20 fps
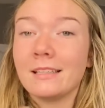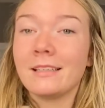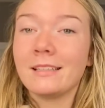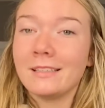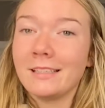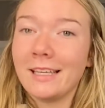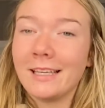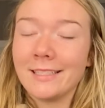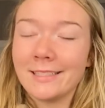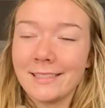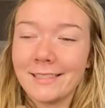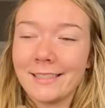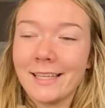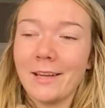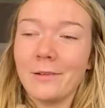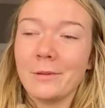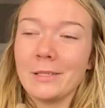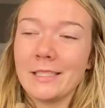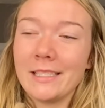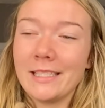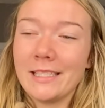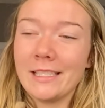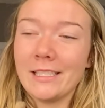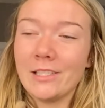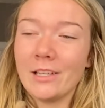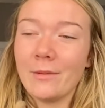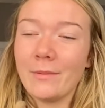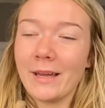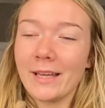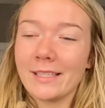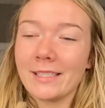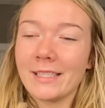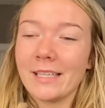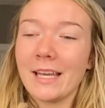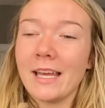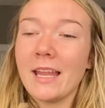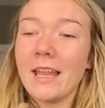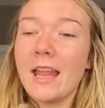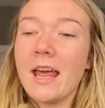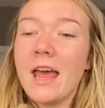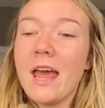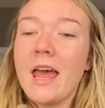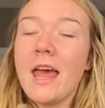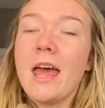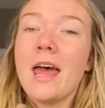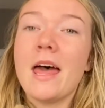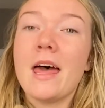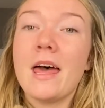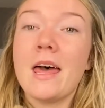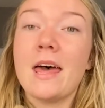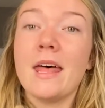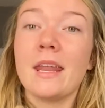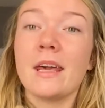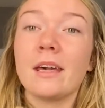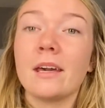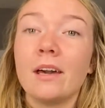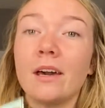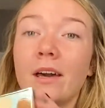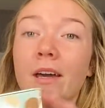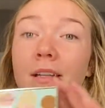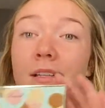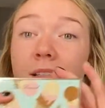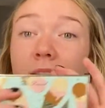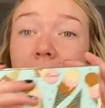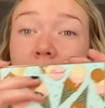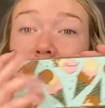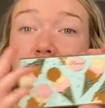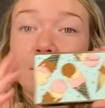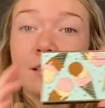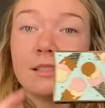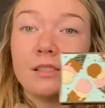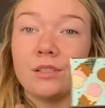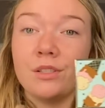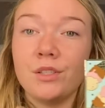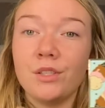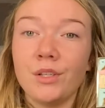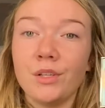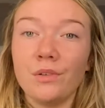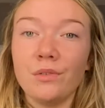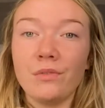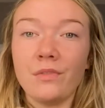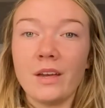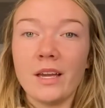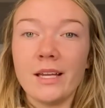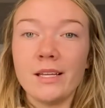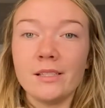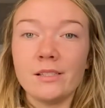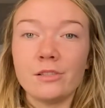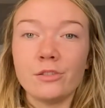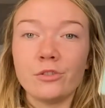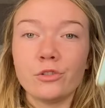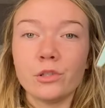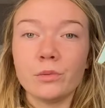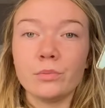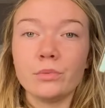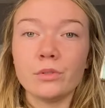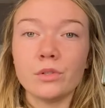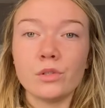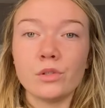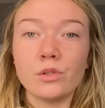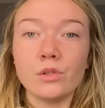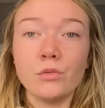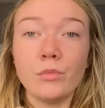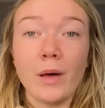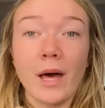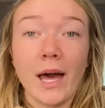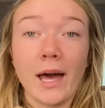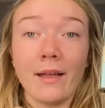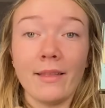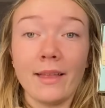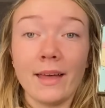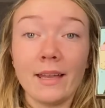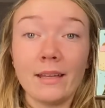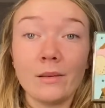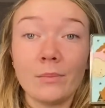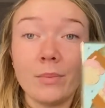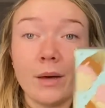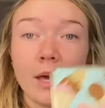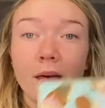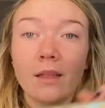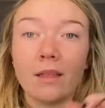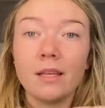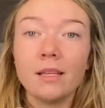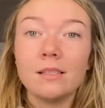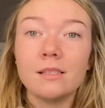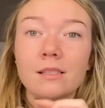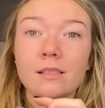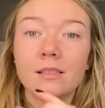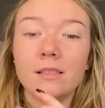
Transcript: yes, I went to TJ Maxx again, and I got this Too Faced Triple Scoop Highlighting Palette.